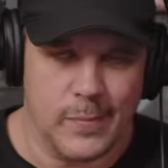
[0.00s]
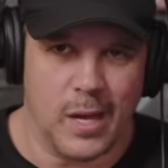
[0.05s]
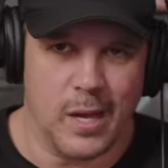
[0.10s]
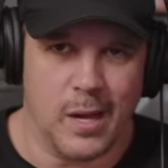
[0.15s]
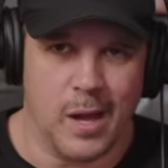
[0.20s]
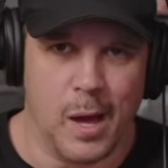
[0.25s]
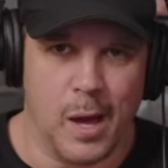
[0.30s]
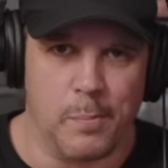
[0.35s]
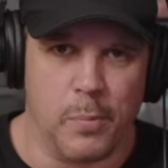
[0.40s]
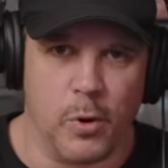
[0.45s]

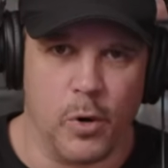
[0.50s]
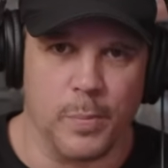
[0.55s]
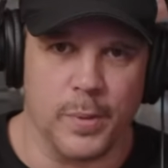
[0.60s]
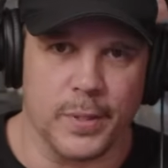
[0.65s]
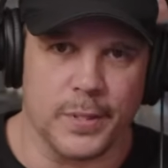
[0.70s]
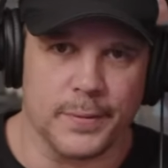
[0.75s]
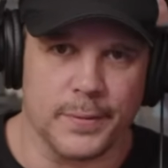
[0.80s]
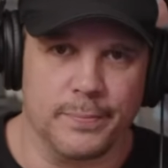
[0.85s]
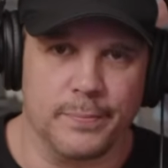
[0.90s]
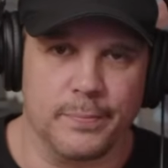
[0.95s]
on
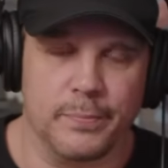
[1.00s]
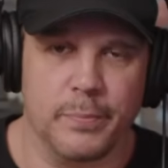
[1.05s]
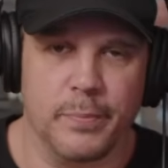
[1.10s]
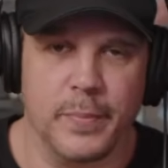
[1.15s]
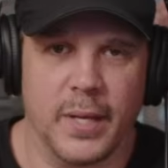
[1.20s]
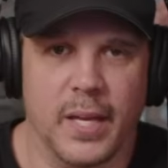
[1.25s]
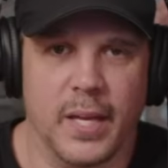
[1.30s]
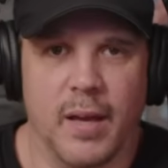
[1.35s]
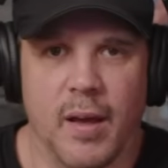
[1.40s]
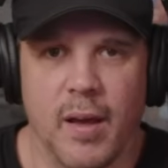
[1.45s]
purpose,
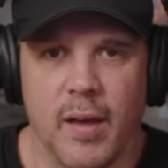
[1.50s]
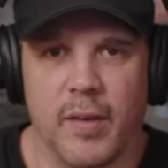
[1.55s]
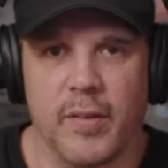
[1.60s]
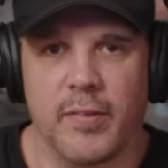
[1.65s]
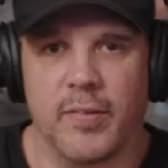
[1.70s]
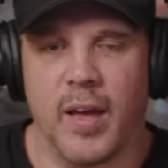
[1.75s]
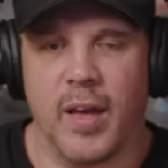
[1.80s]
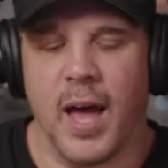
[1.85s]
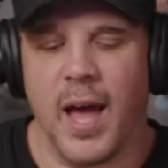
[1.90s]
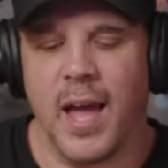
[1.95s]

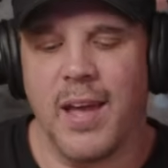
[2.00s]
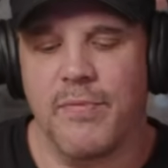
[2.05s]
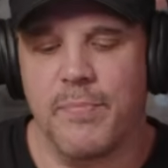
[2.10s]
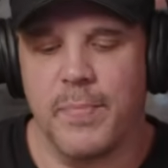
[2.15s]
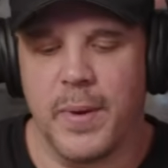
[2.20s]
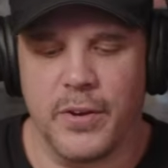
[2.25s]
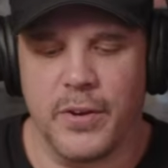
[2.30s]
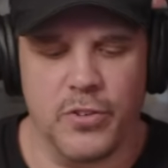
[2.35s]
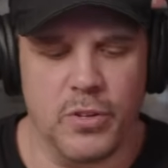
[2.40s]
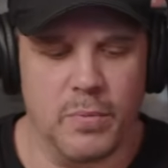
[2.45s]
because I have
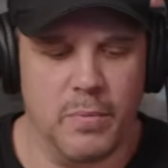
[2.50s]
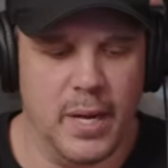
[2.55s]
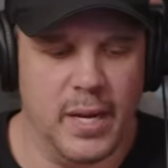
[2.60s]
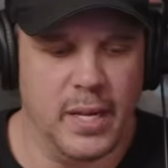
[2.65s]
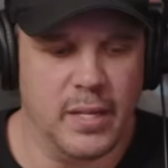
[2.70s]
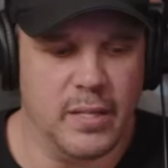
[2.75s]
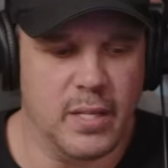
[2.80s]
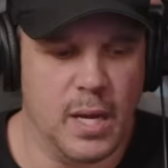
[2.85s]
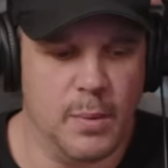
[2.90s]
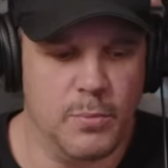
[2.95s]
mentioned
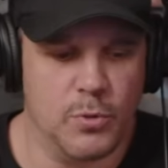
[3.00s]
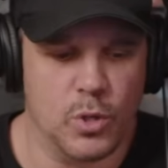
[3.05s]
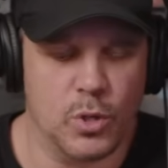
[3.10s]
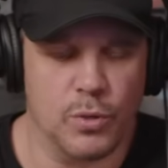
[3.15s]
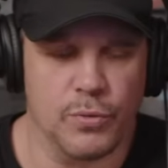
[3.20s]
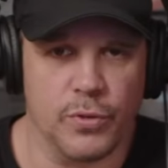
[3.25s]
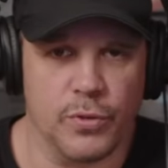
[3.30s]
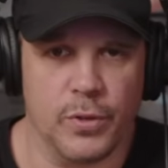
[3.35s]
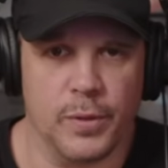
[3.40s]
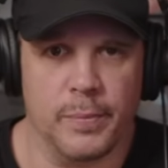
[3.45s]
many times
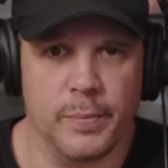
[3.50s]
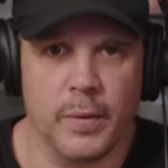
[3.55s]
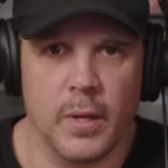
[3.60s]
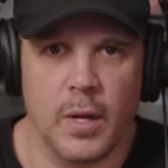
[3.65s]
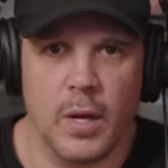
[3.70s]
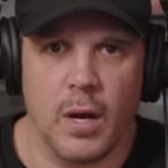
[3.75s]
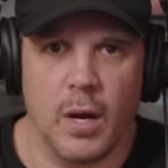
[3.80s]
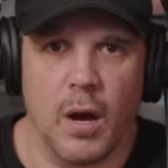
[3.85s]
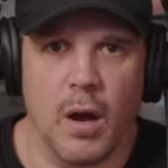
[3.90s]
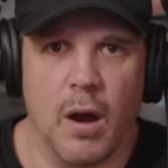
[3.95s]
over
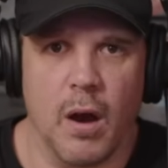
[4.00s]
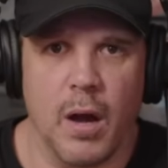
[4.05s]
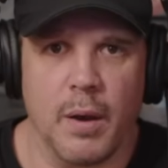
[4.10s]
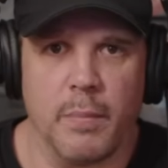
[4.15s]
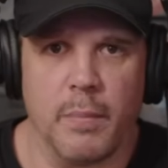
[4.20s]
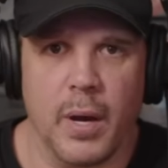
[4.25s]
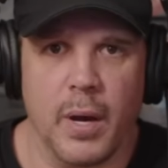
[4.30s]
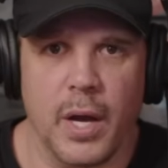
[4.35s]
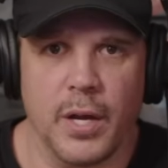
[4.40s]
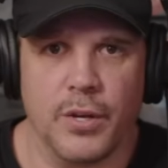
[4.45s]

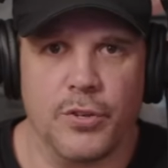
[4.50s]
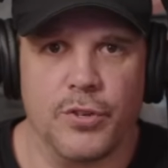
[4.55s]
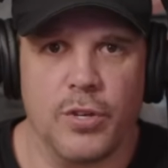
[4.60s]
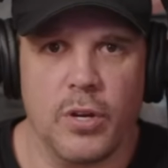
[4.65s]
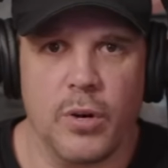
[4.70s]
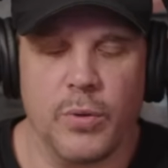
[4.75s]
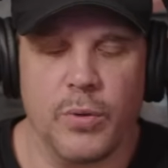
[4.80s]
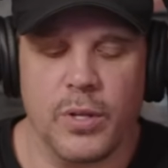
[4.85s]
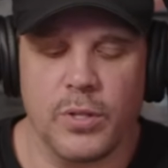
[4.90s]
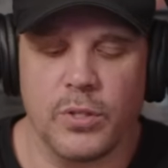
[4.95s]
on my
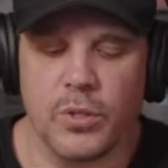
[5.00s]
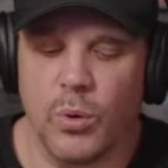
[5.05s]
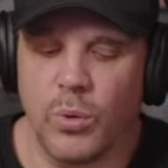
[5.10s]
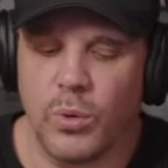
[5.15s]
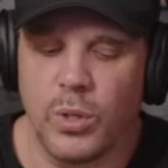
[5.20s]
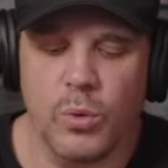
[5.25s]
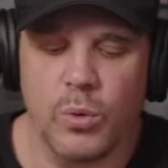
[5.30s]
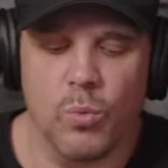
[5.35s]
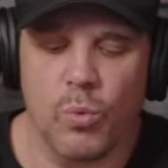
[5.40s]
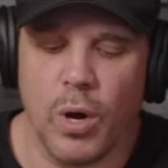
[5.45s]
show, there's
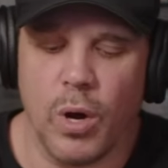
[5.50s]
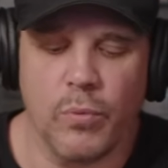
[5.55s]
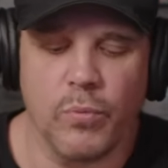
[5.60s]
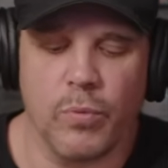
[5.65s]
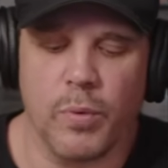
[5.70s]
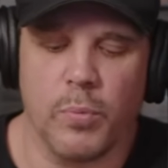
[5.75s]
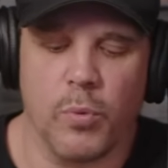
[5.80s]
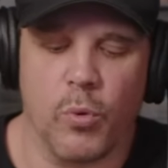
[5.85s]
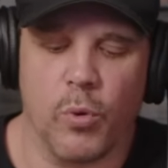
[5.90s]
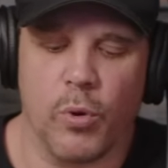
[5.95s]
only one
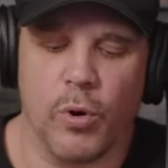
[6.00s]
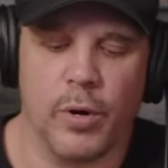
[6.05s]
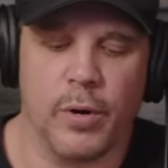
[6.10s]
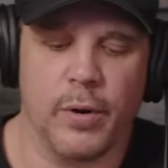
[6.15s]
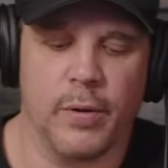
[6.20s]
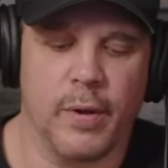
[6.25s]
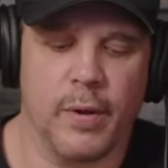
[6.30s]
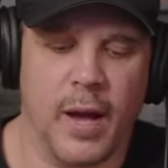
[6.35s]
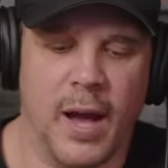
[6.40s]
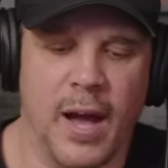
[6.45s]

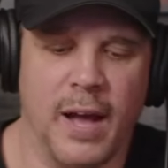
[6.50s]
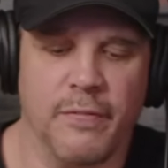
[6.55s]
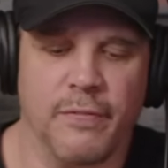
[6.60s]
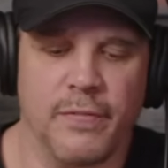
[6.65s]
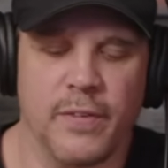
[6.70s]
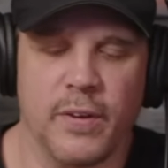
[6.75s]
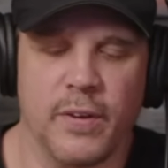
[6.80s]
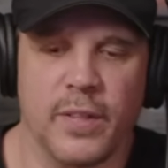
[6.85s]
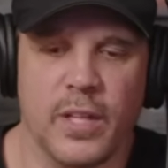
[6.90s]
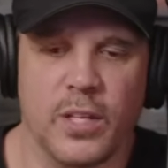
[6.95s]
reporter I
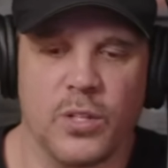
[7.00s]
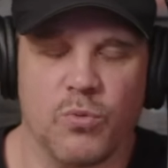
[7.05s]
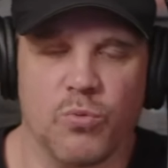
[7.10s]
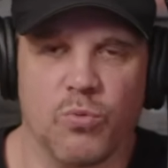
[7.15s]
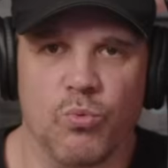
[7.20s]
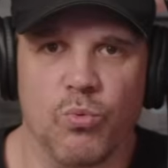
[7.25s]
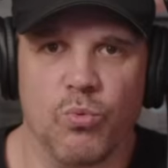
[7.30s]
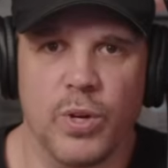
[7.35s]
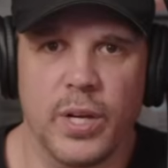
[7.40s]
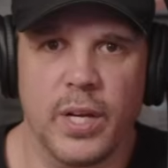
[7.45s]
feel that's
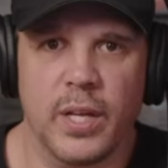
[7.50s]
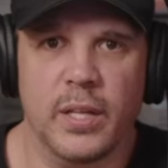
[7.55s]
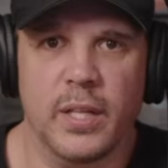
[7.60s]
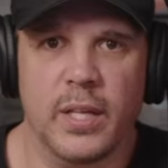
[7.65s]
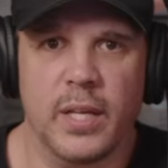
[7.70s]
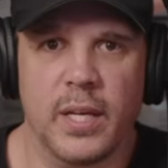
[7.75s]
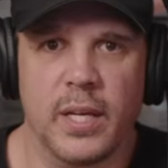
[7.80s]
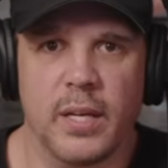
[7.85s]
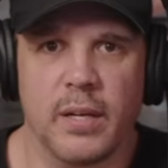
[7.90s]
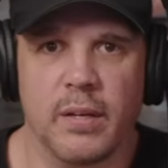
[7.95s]

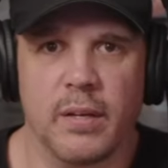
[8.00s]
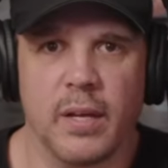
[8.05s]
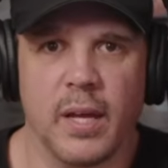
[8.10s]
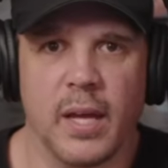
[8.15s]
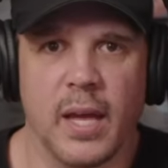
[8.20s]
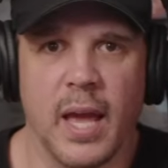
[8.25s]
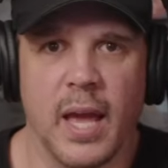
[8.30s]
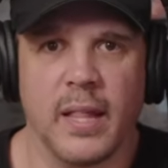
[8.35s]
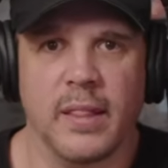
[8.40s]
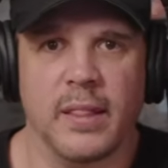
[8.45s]
really
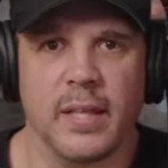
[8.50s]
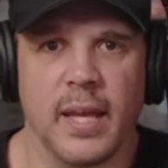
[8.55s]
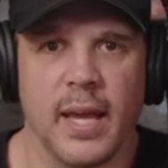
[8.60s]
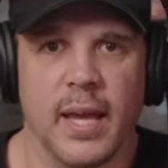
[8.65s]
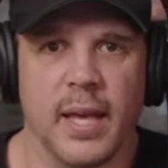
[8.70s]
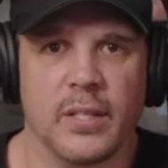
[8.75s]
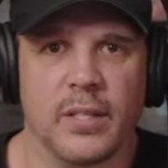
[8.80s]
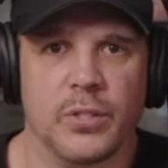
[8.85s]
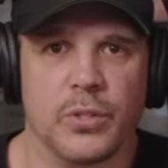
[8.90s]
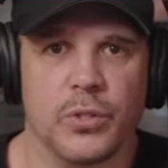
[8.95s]
getting the
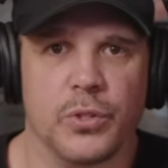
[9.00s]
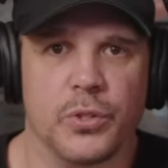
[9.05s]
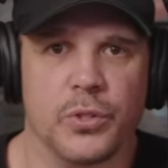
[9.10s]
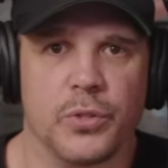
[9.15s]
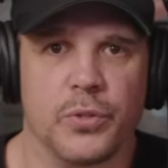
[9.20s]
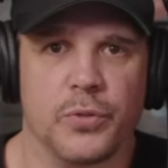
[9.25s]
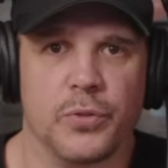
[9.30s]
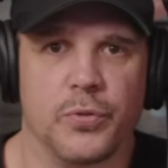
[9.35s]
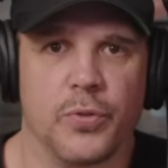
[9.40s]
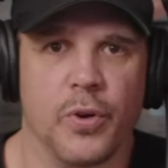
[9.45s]

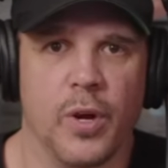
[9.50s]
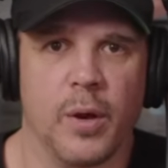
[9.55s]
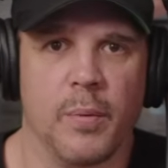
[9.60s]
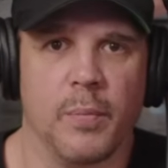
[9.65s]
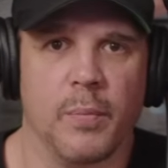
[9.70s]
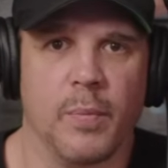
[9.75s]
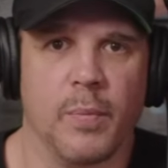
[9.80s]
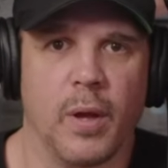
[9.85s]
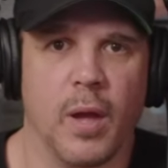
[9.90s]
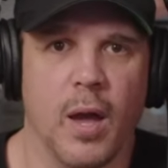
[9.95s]
answers
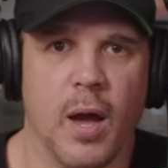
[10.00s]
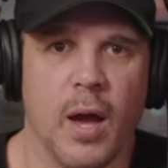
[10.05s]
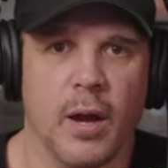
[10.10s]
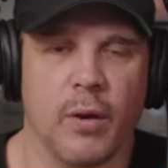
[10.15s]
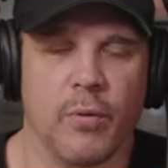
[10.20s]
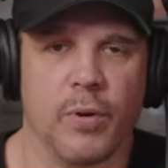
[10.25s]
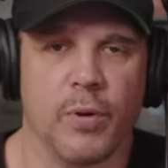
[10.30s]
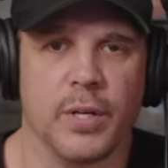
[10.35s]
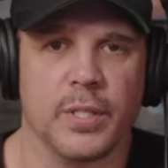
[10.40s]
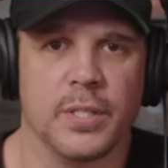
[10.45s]
from
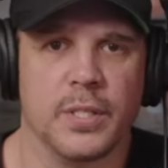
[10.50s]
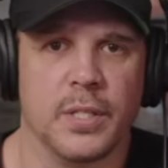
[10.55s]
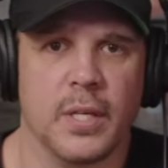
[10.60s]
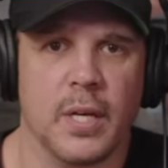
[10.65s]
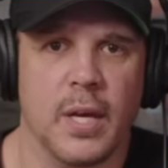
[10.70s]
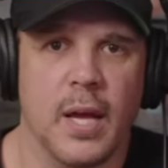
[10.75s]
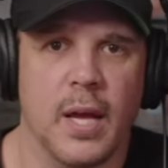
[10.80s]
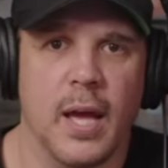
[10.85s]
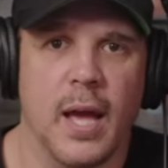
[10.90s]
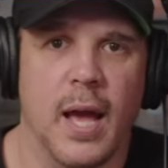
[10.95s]
Congress
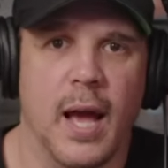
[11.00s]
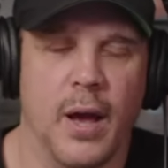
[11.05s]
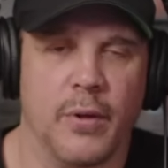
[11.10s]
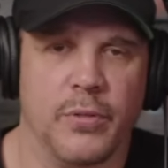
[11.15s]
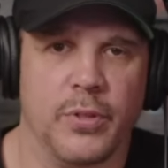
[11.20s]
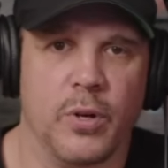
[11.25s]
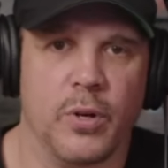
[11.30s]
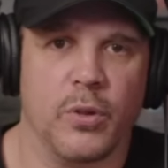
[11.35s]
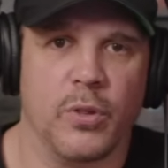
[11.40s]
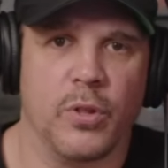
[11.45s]
out there.